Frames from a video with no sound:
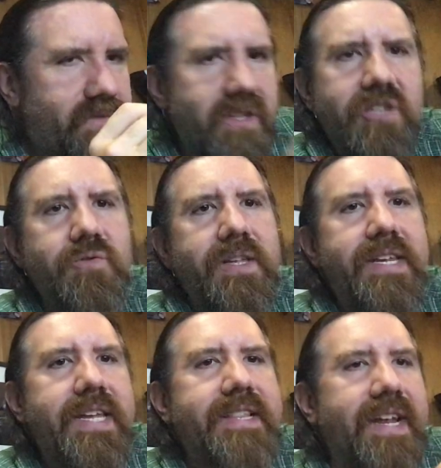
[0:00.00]
it was
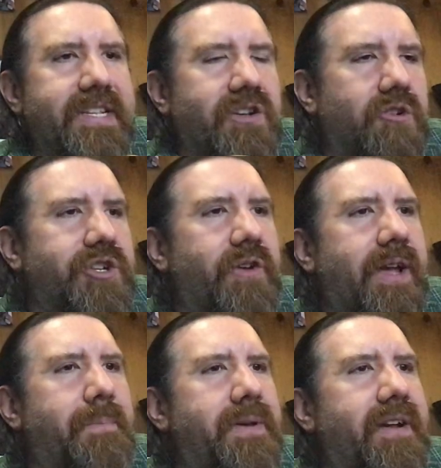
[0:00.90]
really neat that it's all
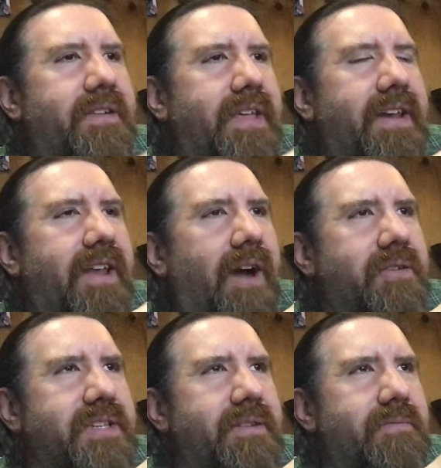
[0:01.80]
showing up in here. And then I
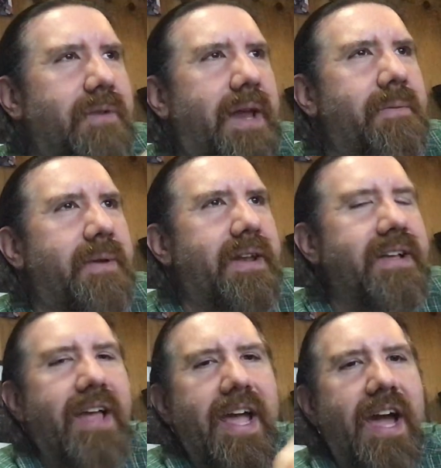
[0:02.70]
was like, wait a
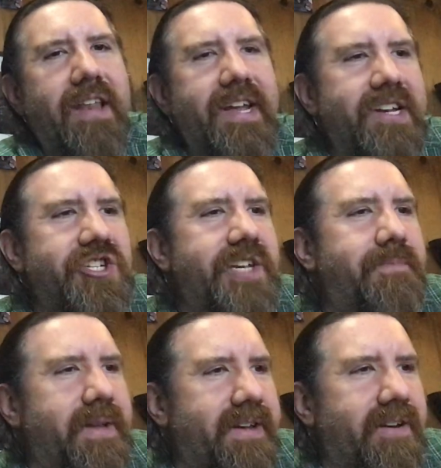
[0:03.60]
minute, I got like an
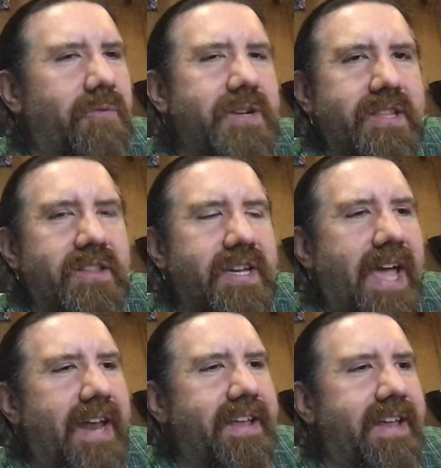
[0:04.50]
achievement and I went to look
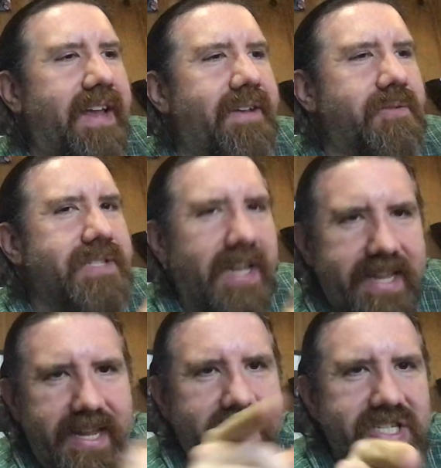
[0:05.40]
at it and it was like
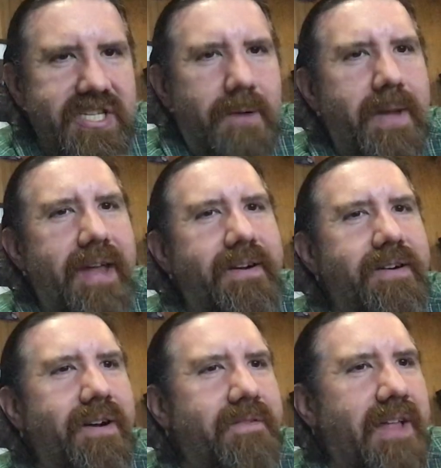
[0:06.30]
in a
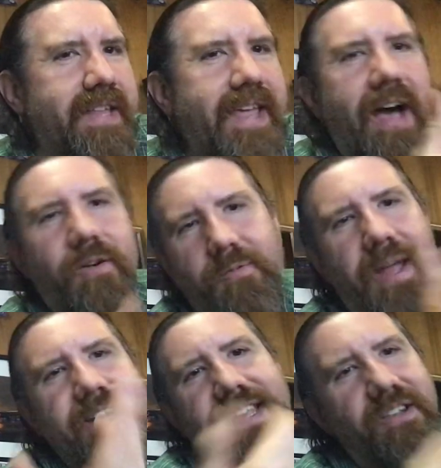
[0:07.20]
subheader of like the Alan
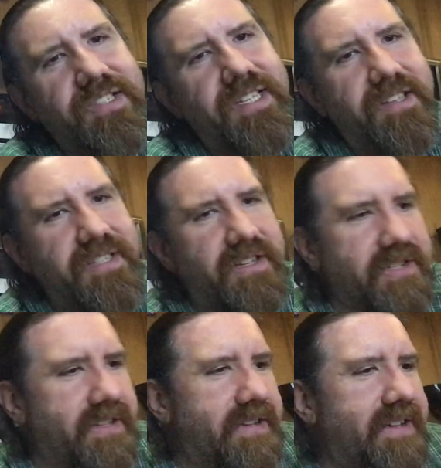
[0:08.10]
Wake DLC
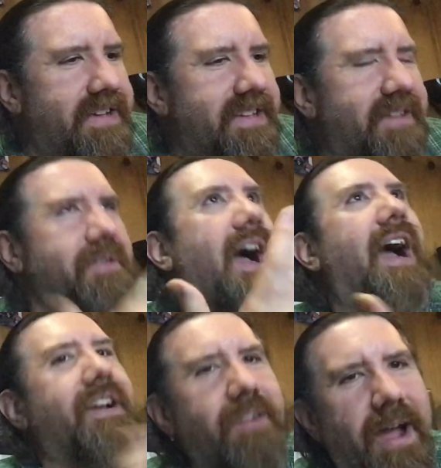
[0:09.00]
essentially. I was
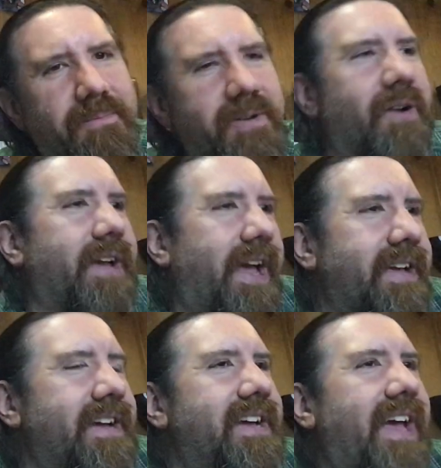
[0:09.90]
like, crap, okay.
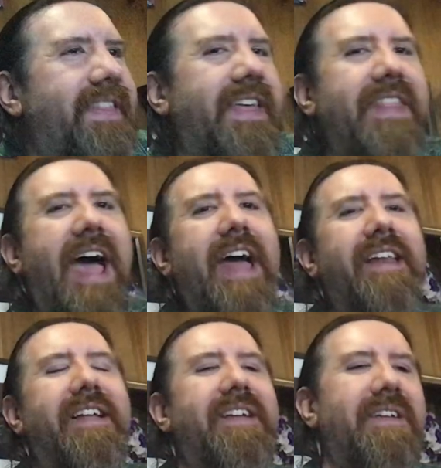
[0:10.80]
And then
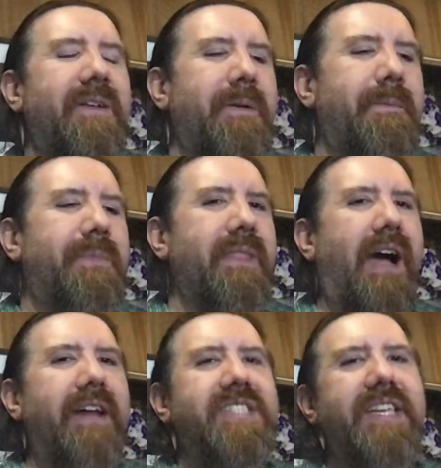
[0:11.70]
that,
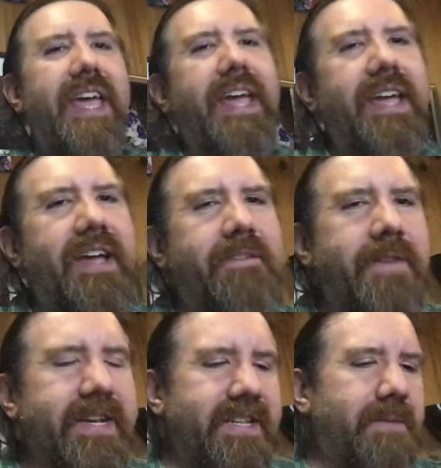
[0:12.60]
I say,
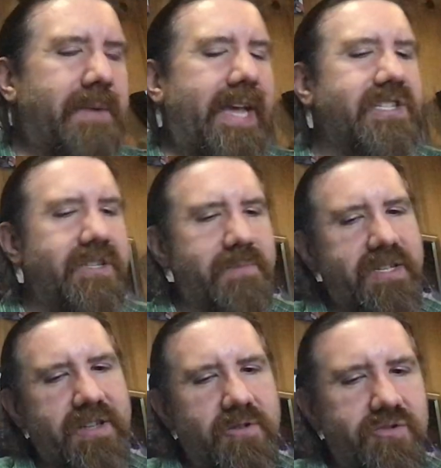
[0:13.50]
affected the pacing
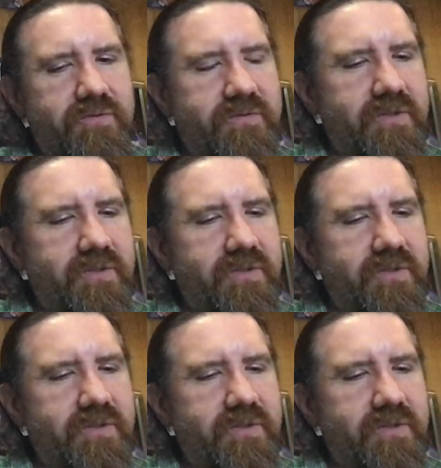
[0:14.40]
because I was